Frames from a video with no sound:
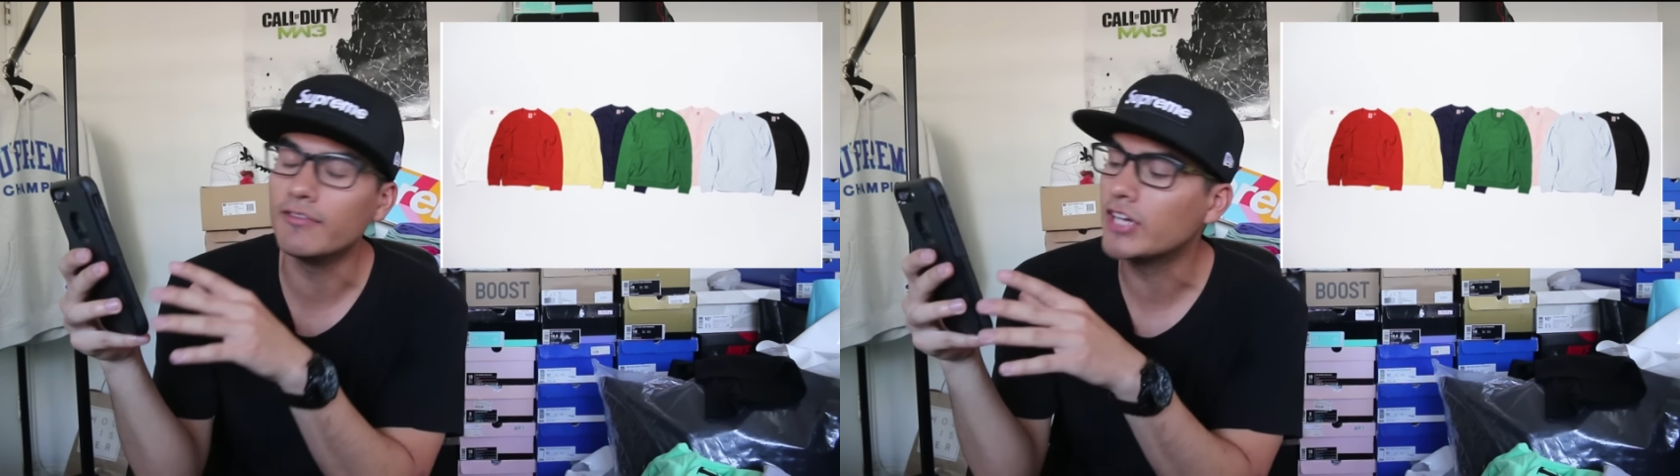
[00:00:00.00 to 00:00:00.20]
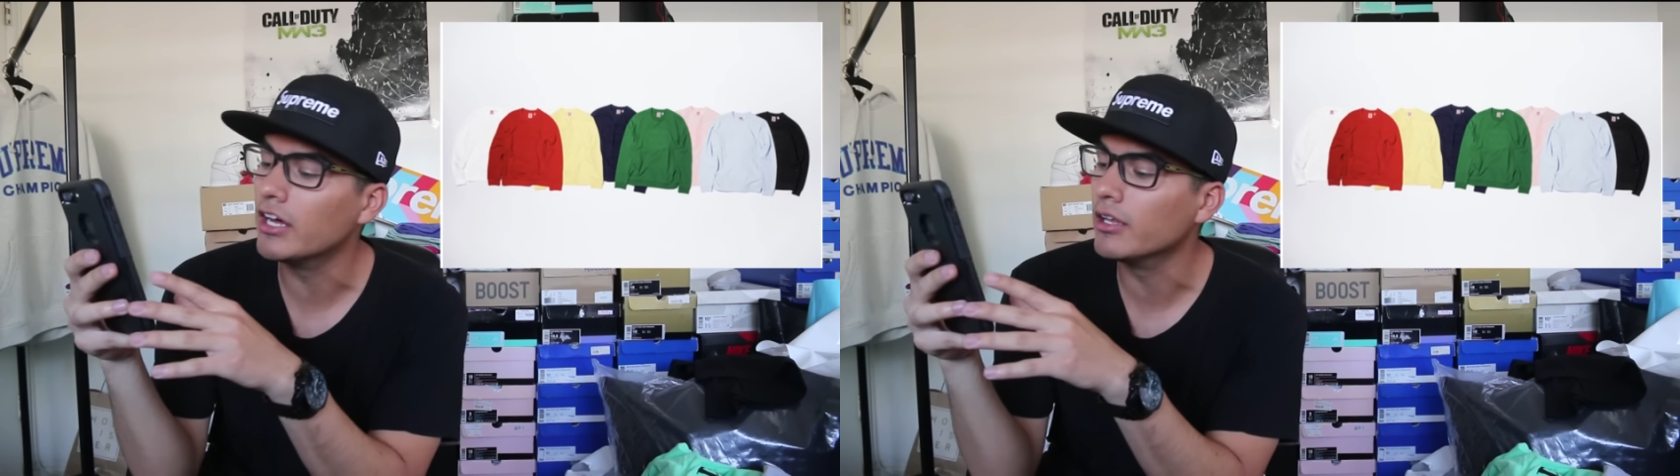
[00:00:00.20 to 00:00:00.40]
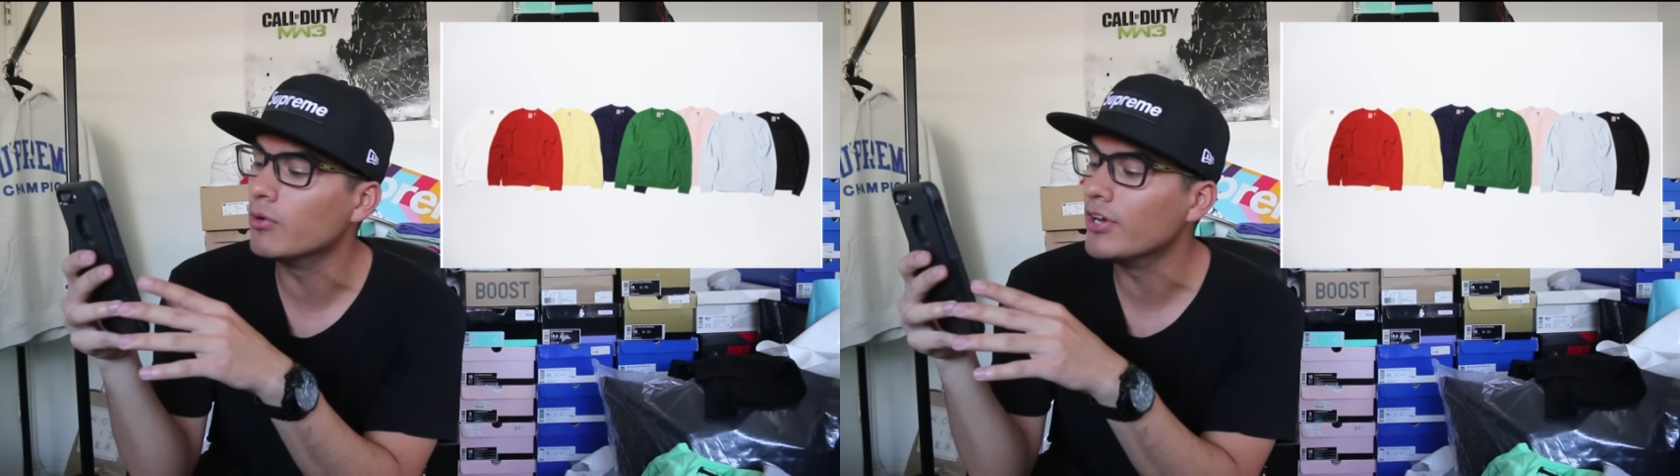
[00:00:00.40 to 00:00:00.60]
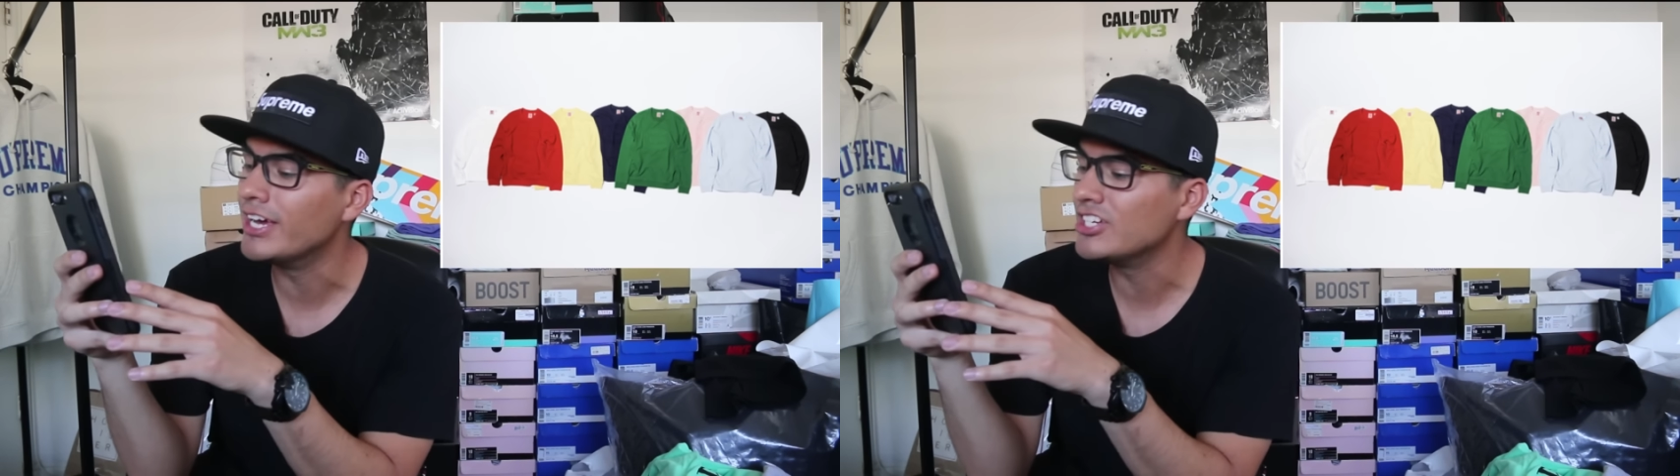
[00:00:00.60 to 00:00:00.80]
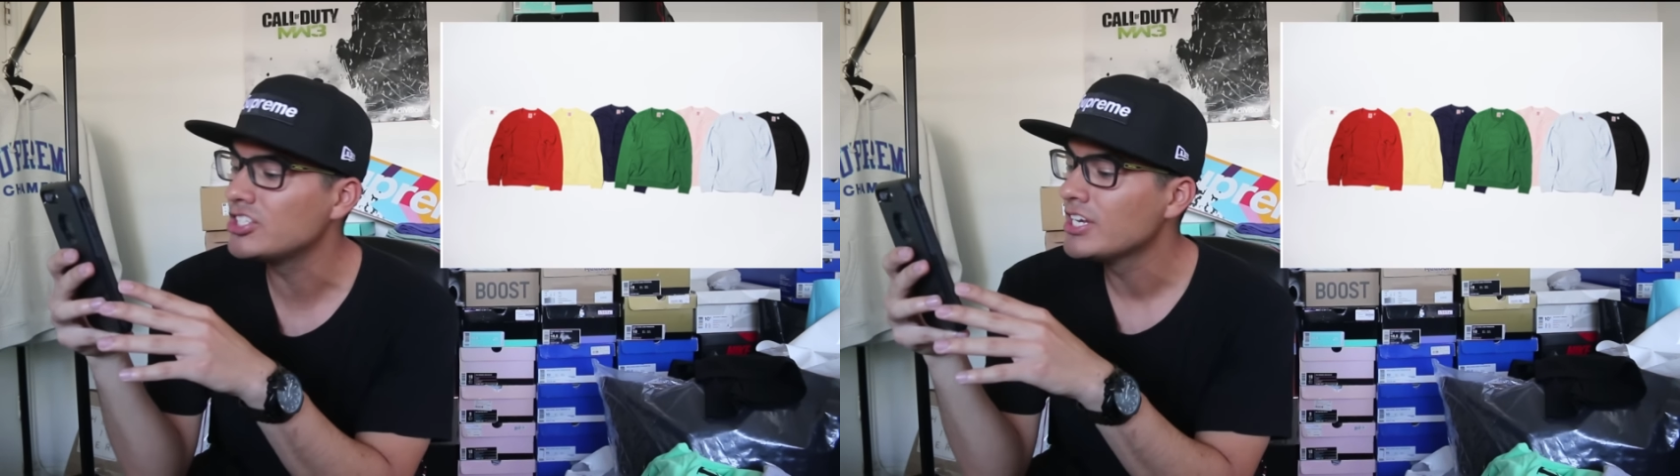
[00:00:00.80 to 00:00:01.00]
of
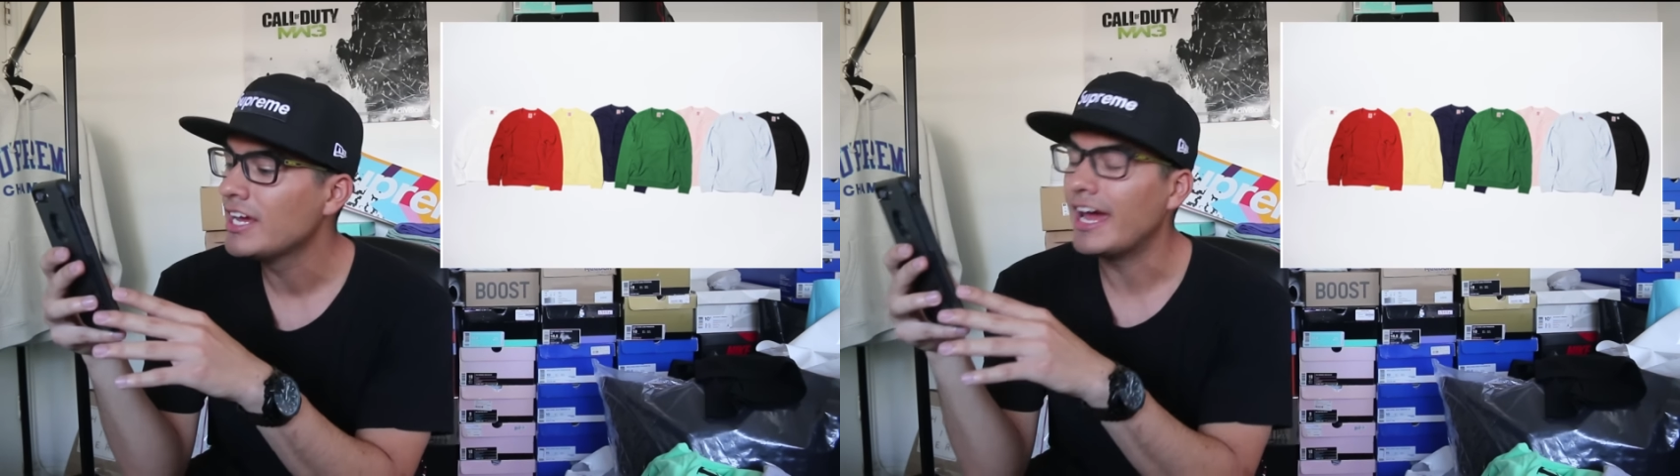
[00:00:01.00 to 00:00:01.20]
colorways,